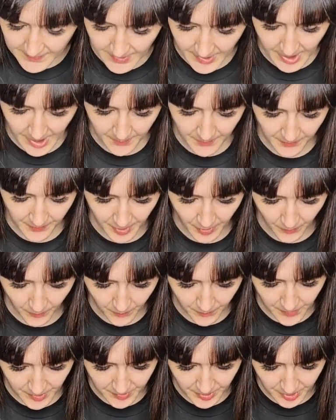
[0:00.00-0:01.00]
taped, like a
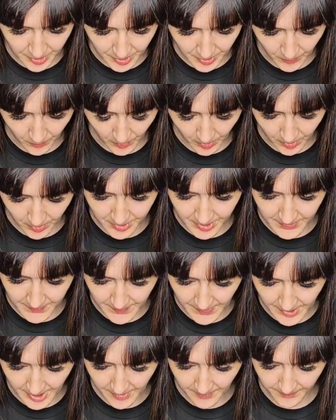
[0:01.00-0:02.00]
really good quality
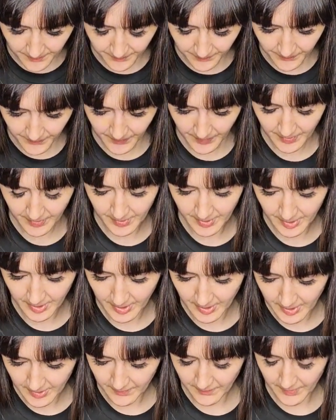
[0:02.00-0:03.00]
tape.
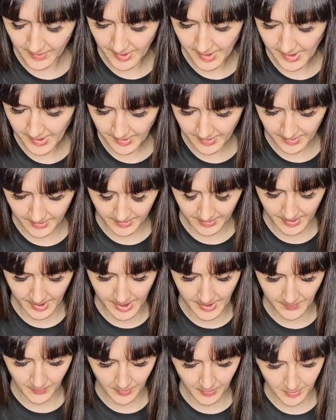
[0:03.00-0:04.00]
Like,
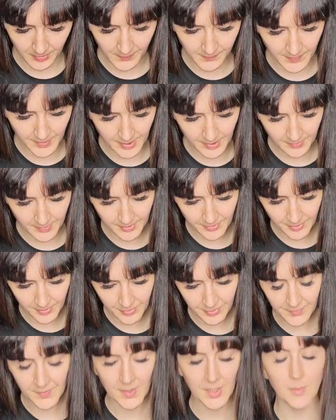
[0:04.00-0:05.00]
it looks like
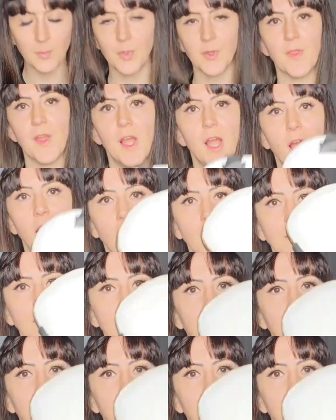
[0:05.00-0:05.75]
electrical tape, but that has